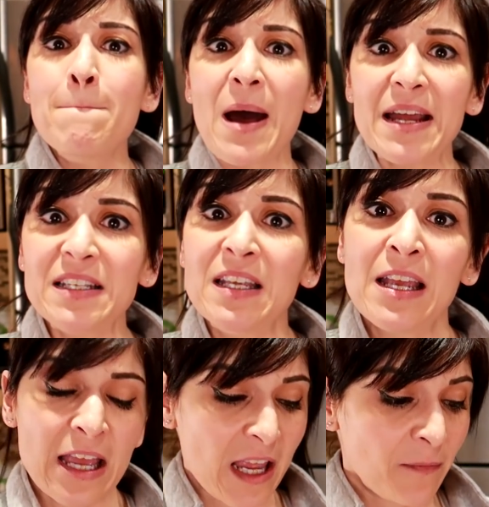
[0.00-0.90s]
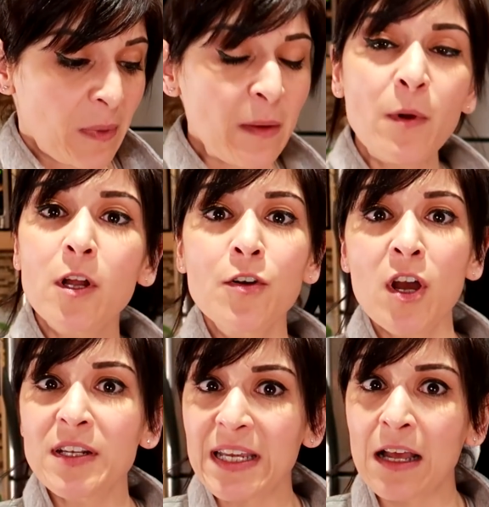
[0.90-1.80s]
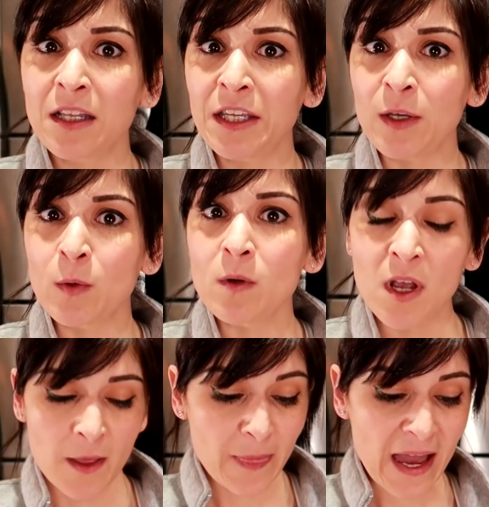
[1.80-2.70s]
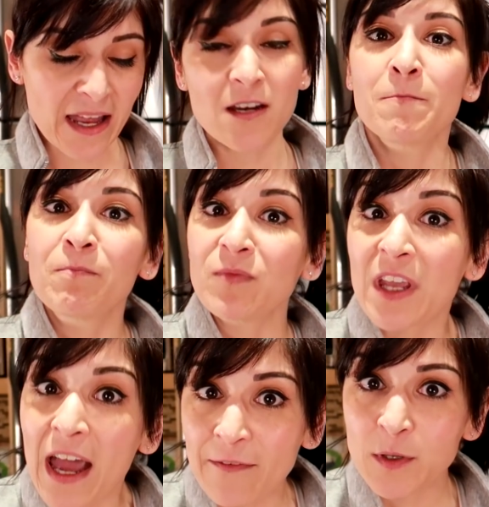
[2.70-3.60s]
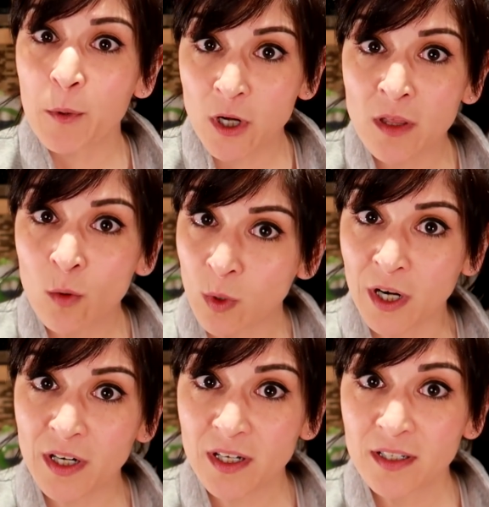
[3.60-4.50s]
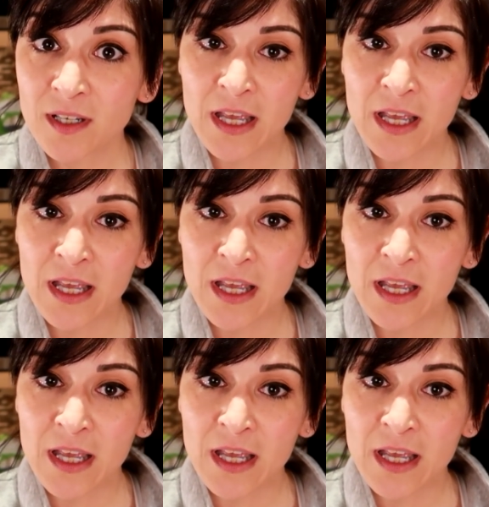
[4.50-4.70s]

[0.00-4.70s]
But if people are not telling you that you have to put in the work,